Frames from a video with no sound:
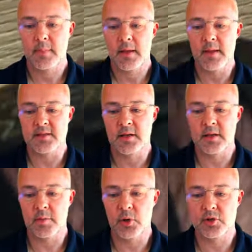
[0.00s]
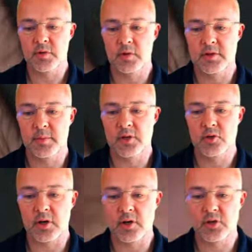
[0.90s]
And inside the box you've got some
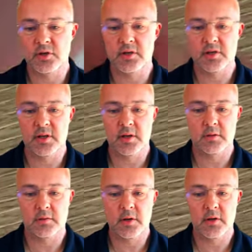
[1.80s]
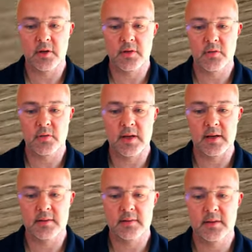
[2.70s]
instructions, and I'll go through
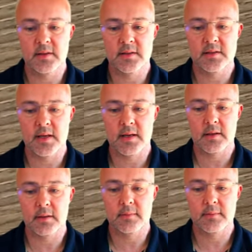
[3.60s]
that in a sec.